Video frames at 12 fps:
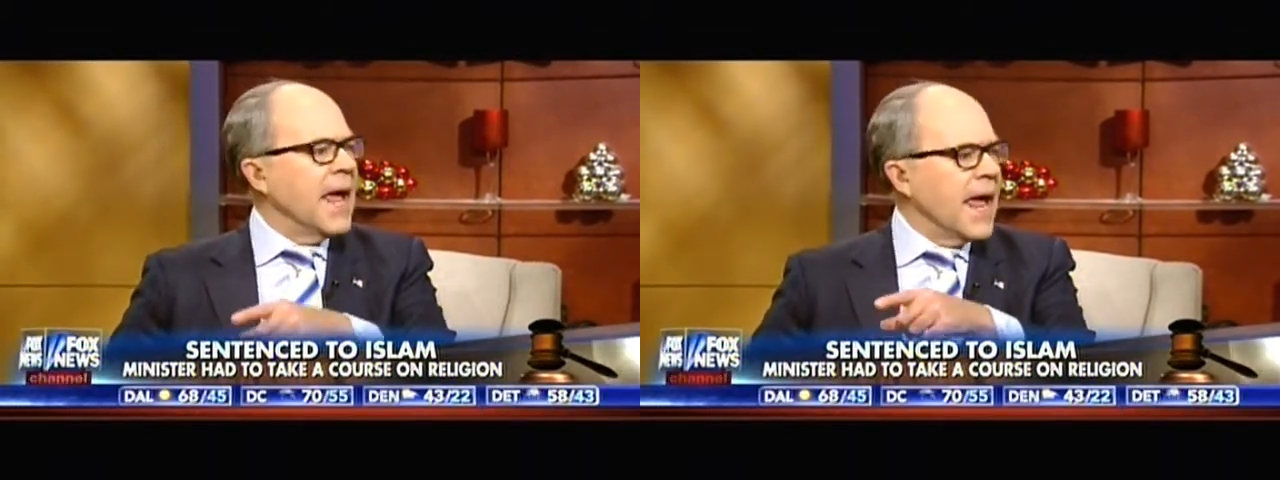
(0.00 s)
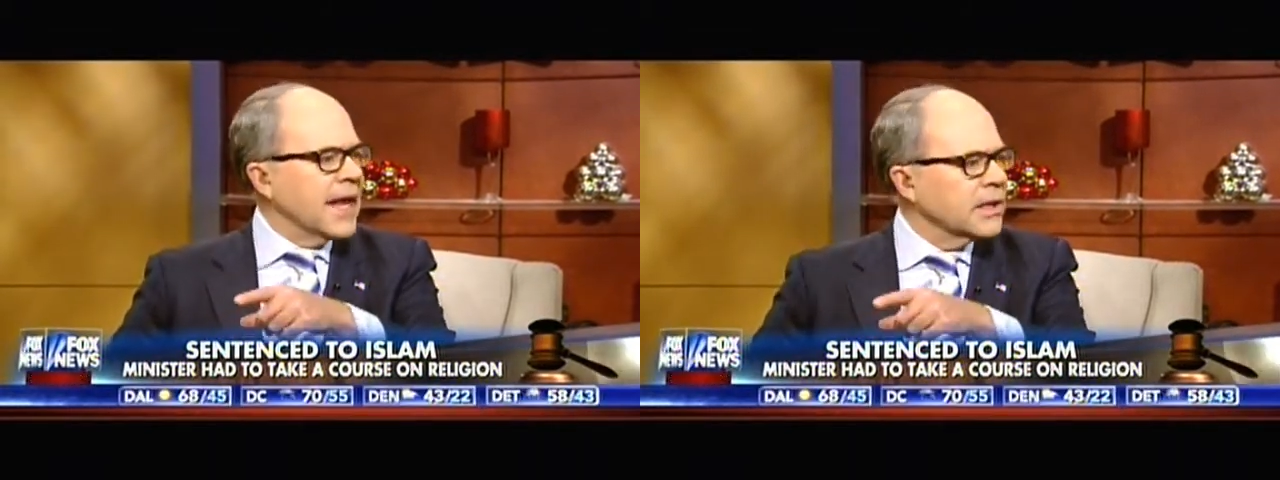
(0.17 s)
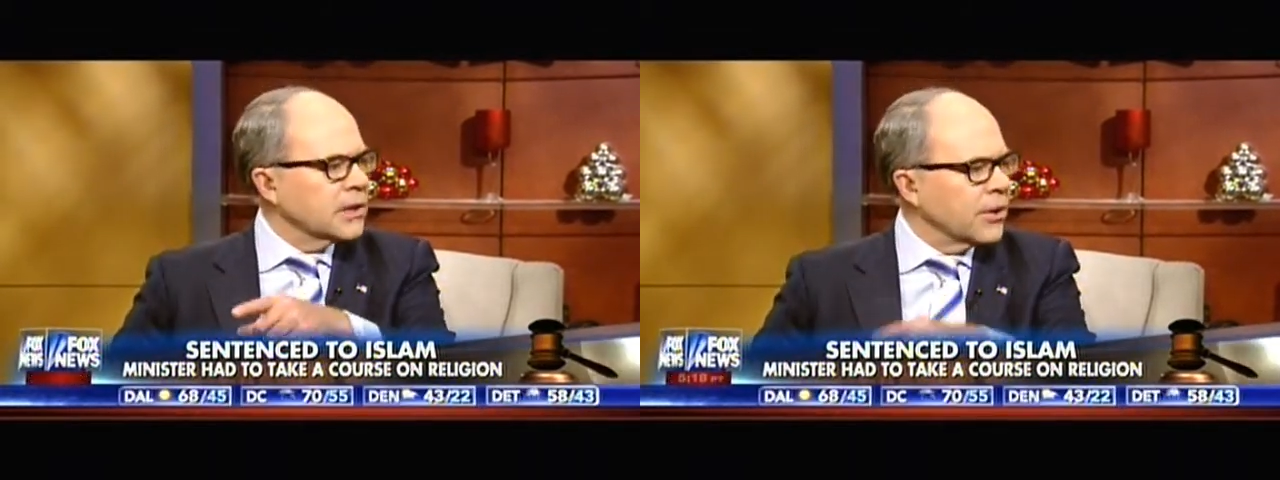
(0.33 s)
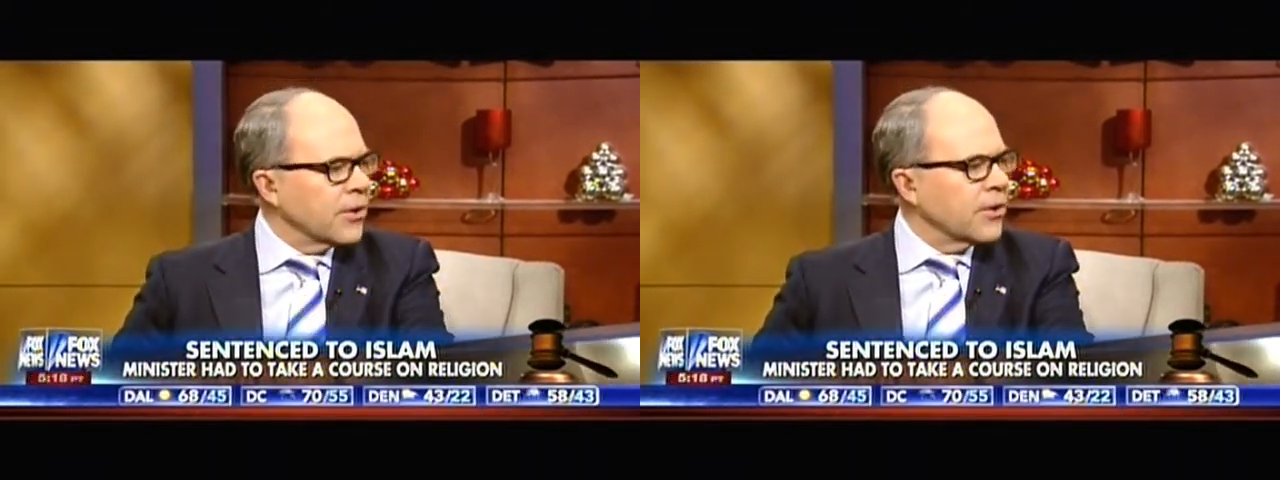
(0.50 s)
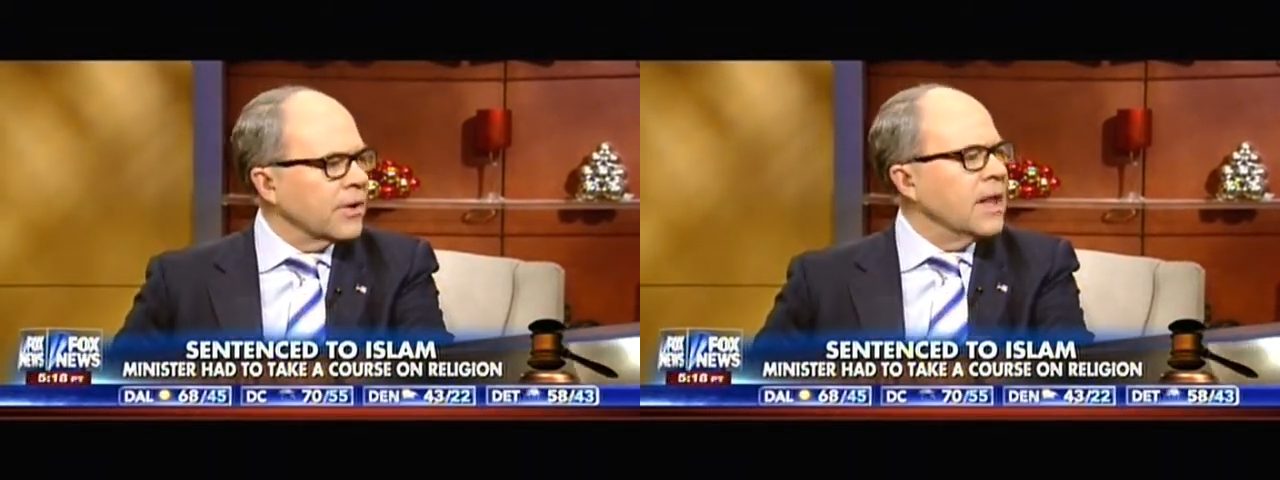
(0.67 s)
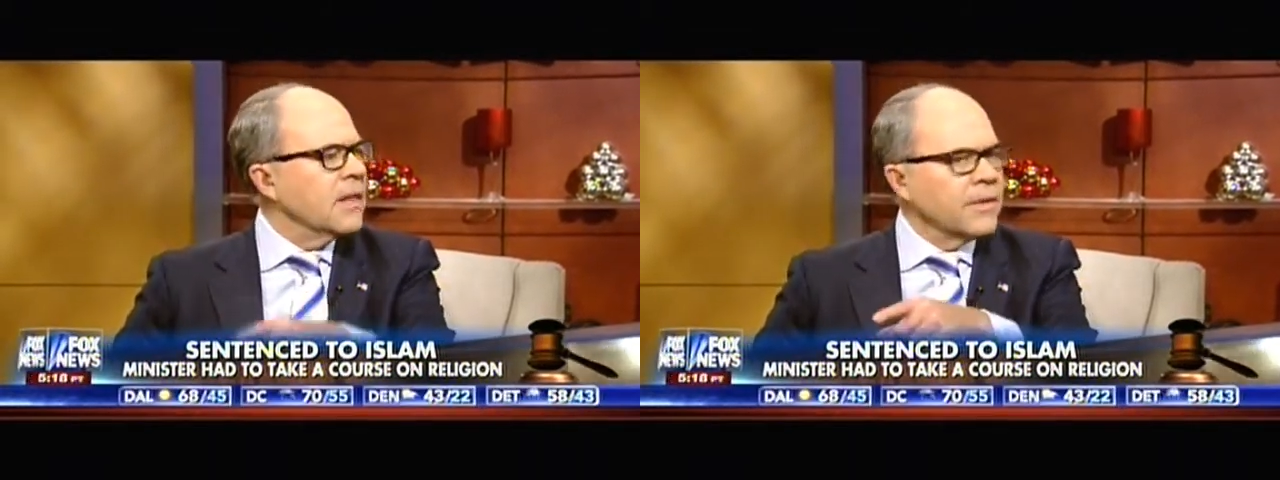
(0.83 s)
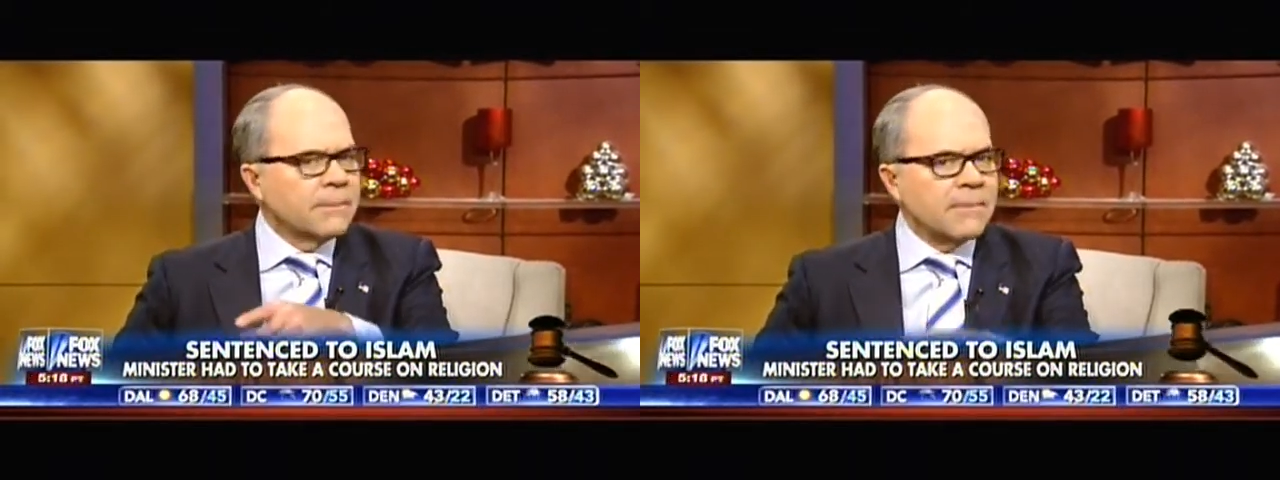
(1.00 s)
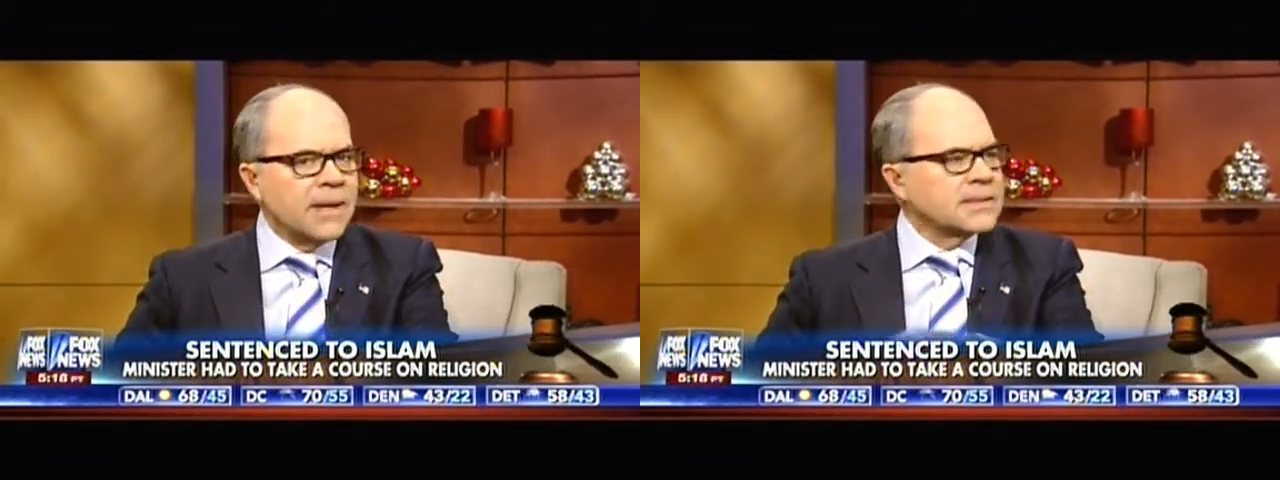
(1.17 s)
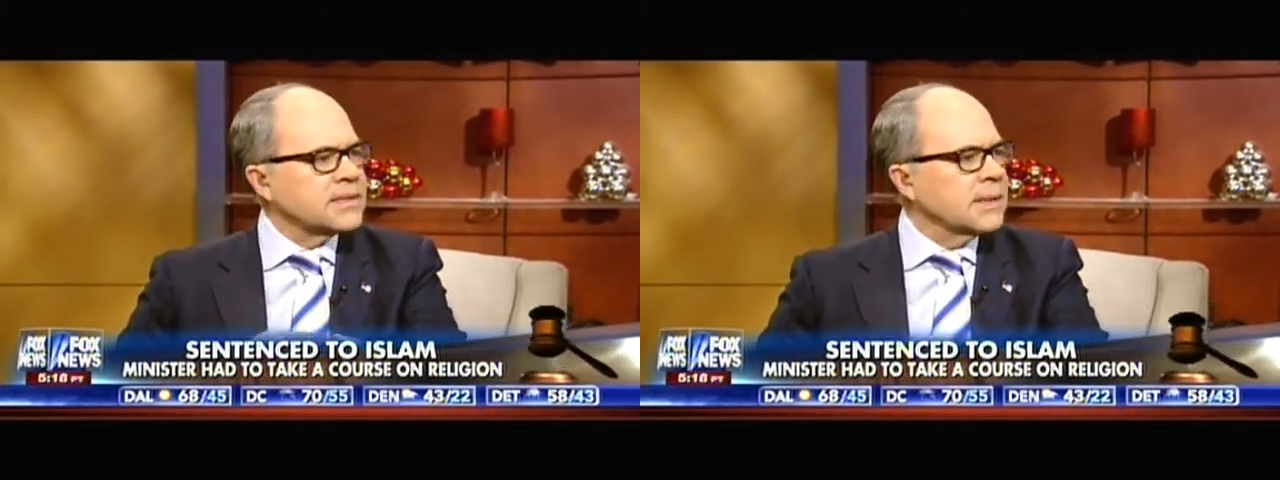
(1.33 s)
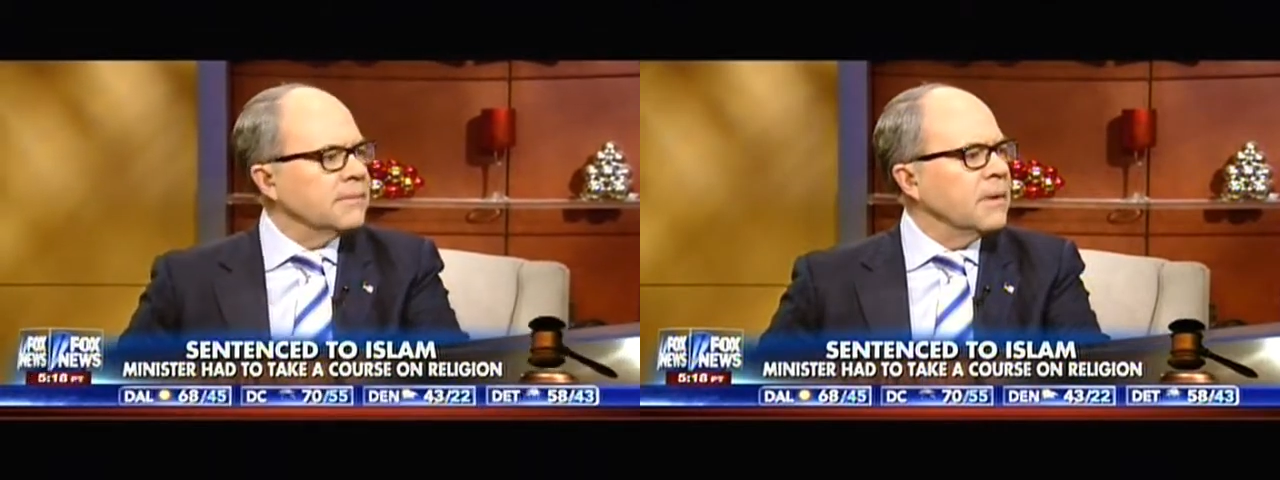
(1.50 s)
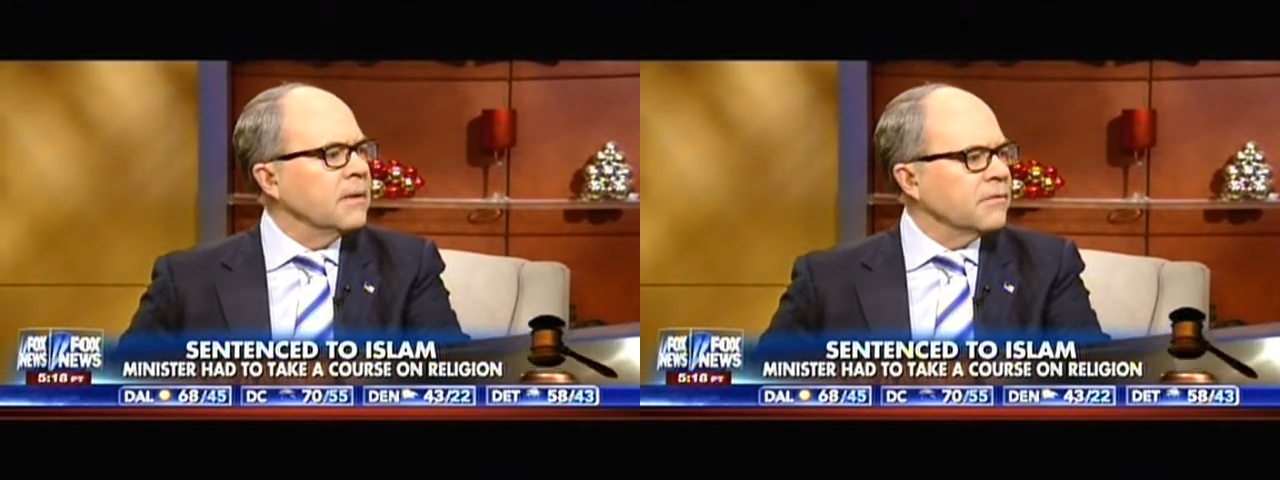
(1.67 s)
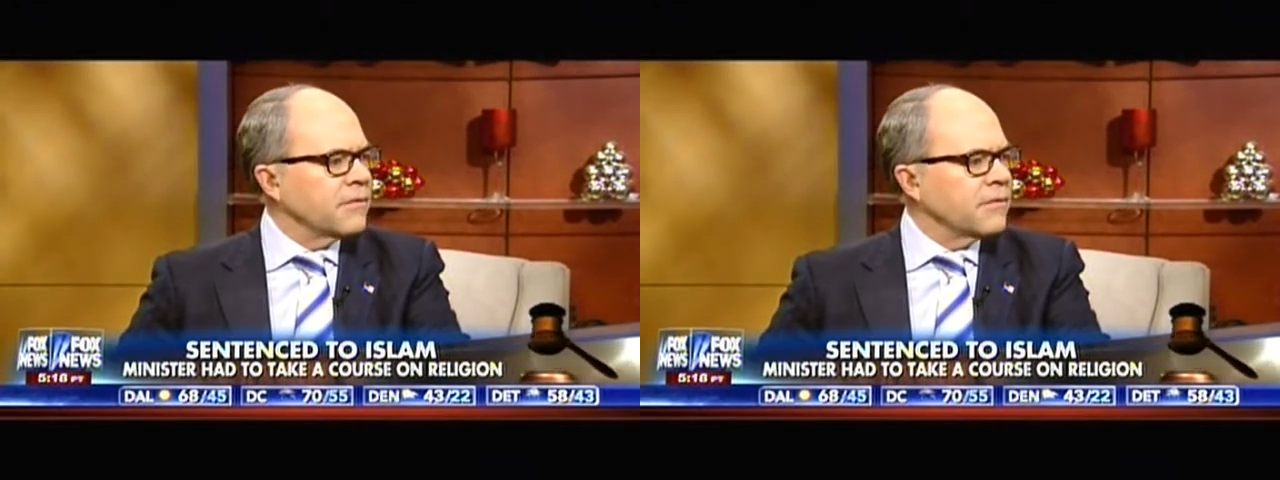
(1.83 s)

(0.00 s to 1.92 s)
and learn the Muslim